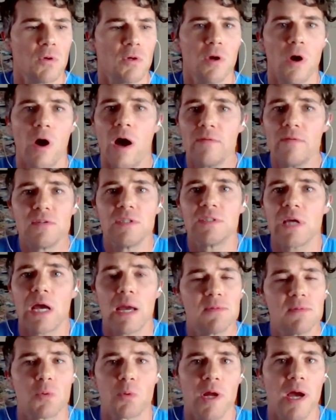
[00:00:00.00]

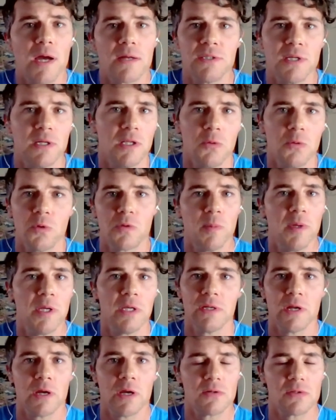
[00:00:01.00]
oftentimes we're not dealing with
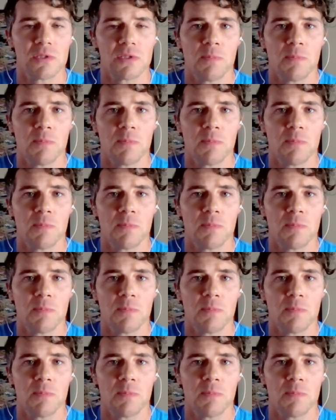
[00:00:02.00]
millionaires.